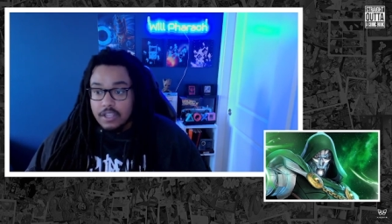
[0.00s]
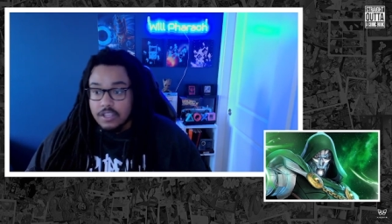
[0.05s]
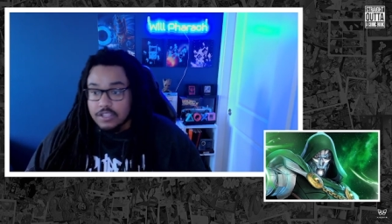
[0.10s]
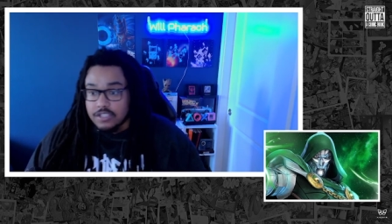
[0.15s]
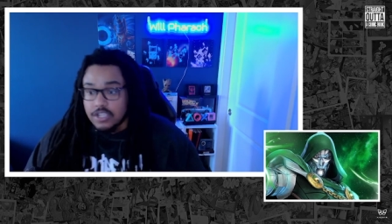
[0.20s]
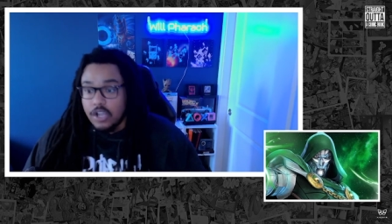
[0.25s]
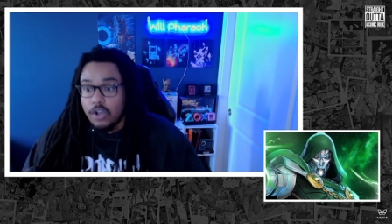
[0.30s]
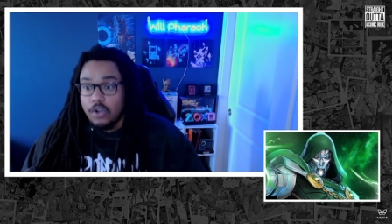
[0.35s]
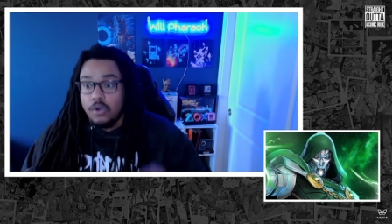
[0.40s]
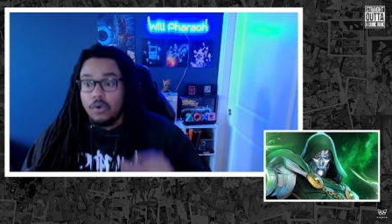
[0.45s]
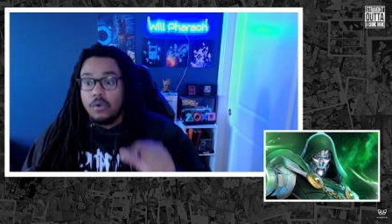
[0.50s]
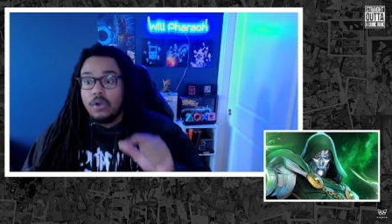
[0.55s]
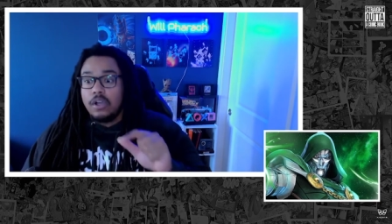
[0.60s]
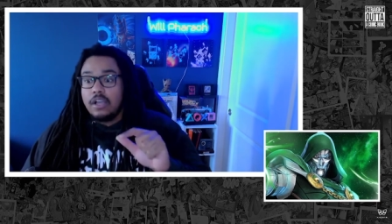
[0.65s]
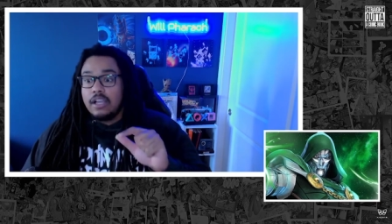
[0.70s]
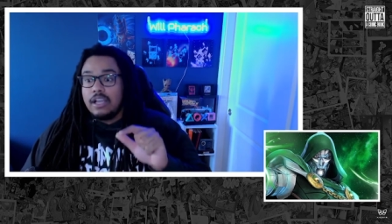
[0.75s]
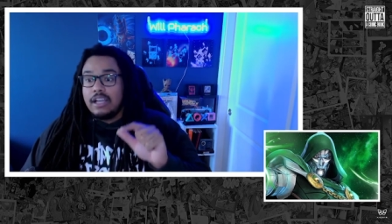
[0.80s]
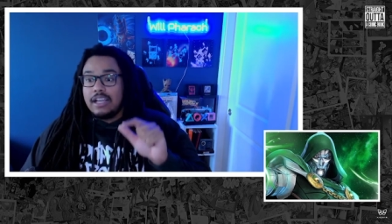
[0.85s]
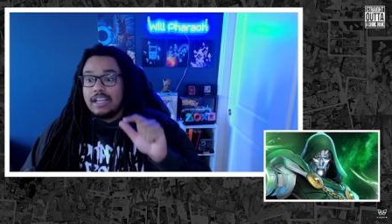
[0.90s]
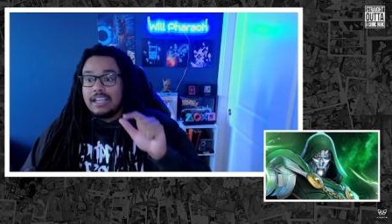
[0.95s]
So
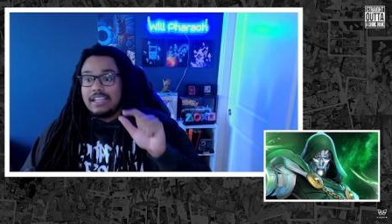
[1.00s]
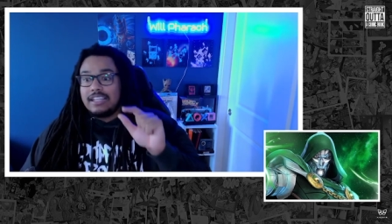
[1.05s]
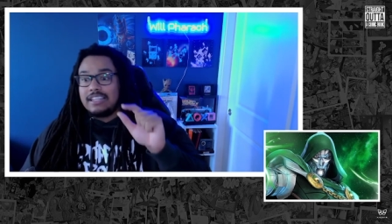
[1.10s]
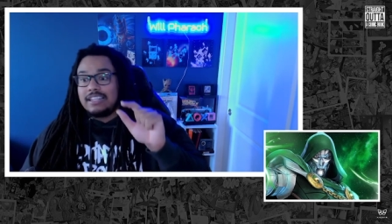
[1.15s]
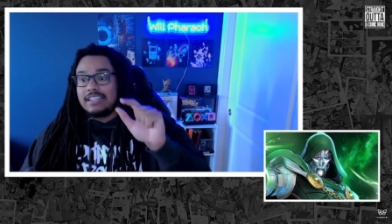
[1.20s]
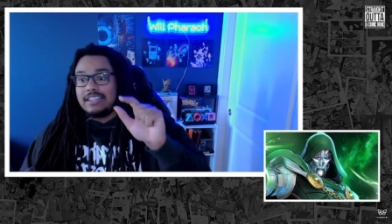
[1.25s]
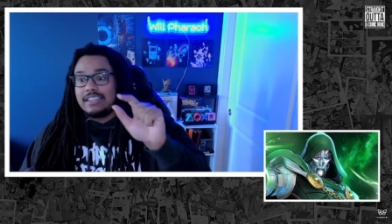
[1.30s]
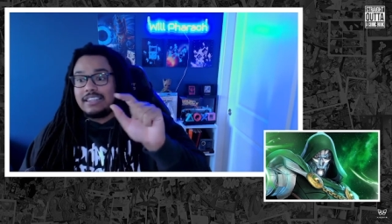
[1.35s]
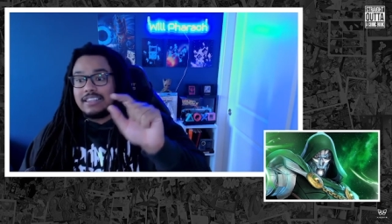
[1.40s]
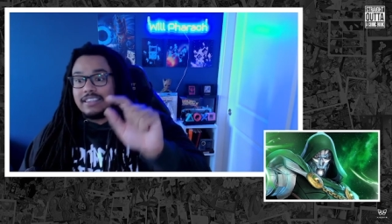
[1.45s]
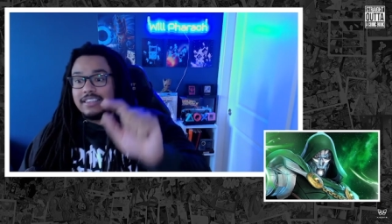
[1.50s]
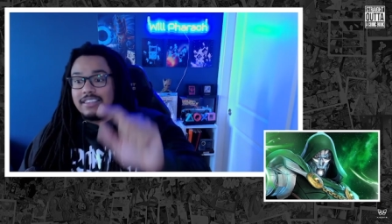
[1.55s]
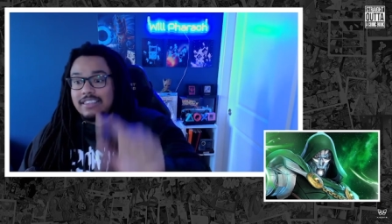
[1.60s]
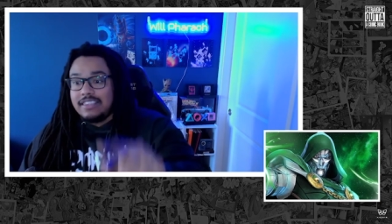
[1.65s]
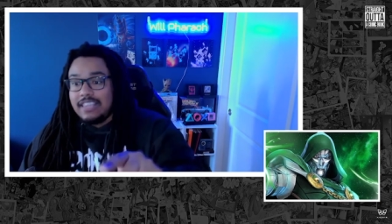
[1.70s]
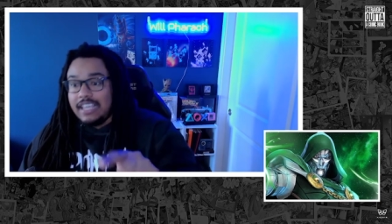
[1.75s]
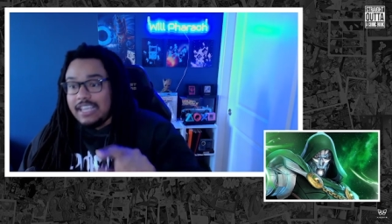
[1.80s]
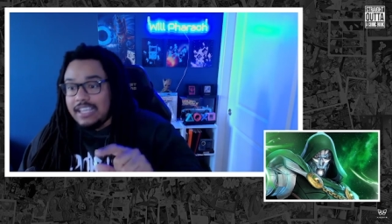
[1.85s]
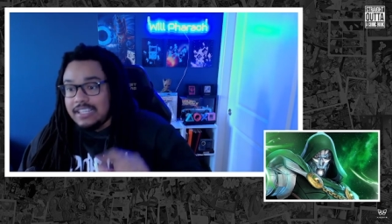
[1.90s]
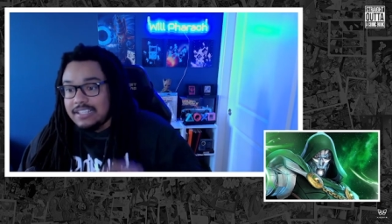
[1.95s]

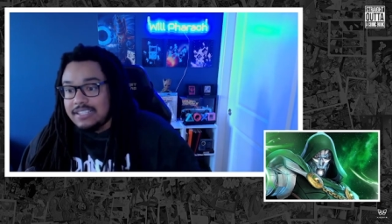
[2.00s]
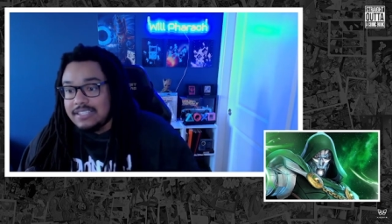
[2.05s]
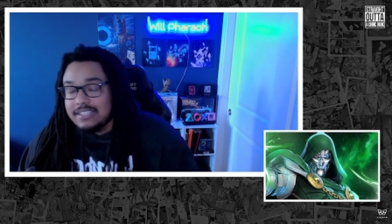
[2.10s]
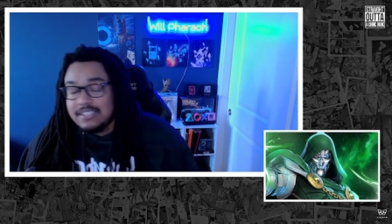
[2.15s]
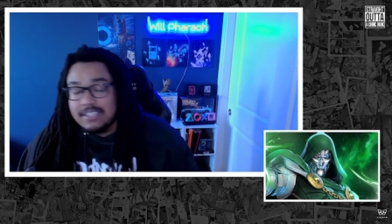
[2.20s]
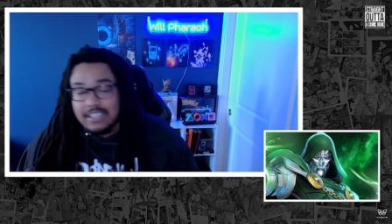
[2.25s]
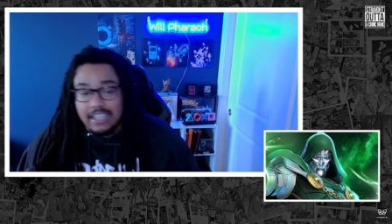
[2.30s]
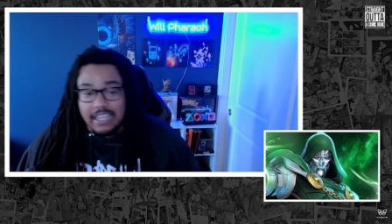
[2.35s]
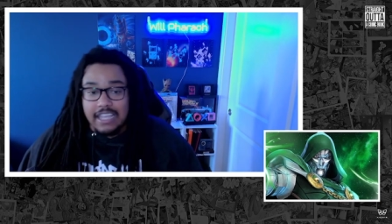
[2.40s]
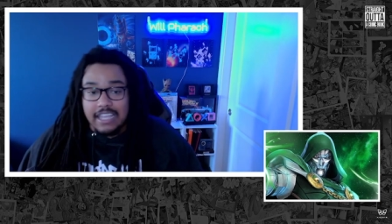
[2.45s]
this